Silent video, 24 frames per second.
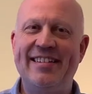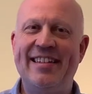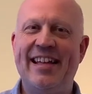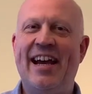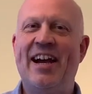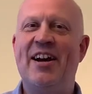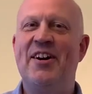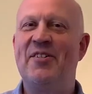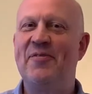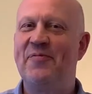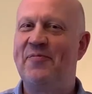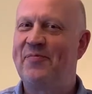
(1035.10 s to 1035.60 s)

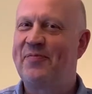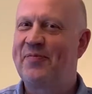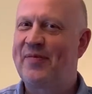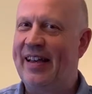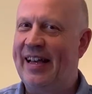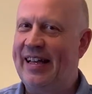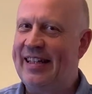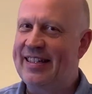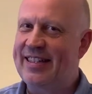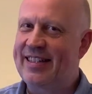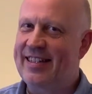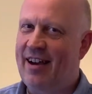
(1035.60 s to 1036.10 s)
now
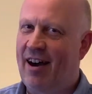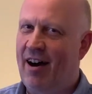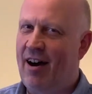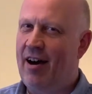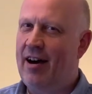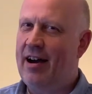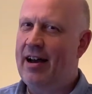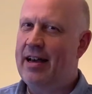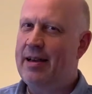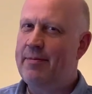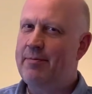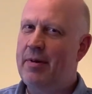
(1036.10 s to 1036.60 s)
it's
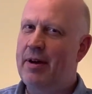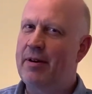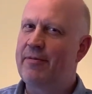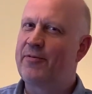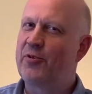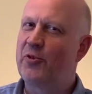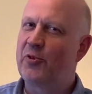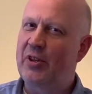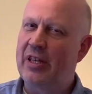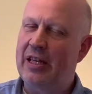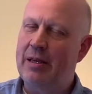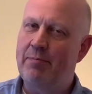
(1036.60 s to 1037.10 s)
time
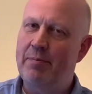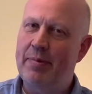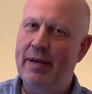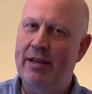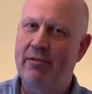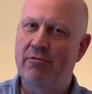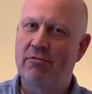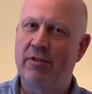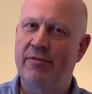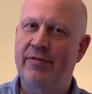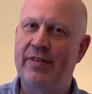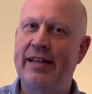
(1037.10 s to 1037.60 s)
for the big
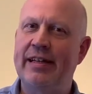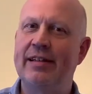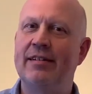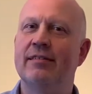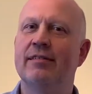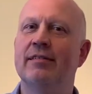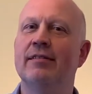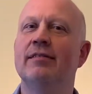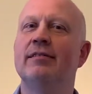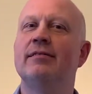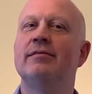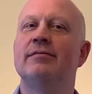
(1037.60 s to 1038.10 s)

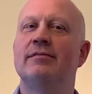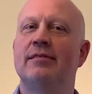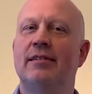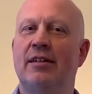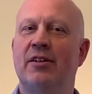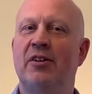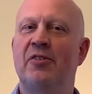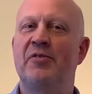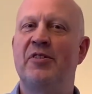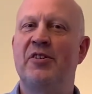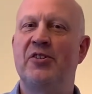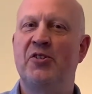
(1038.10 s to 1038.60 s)
reveal
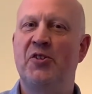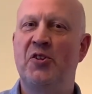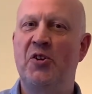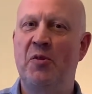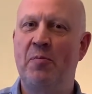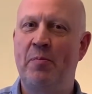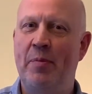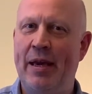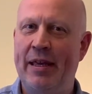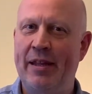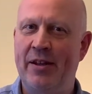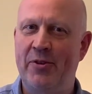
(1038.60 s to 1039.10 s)
of the two
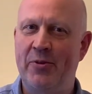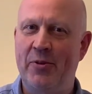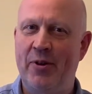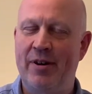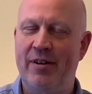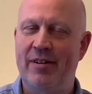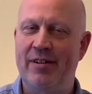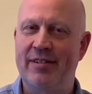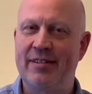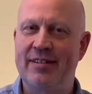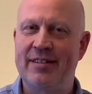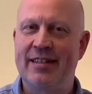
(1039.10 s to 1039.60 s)
Pinot
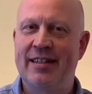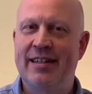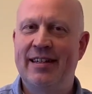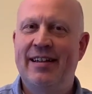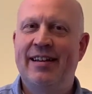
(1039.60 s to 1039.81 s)
Noirs.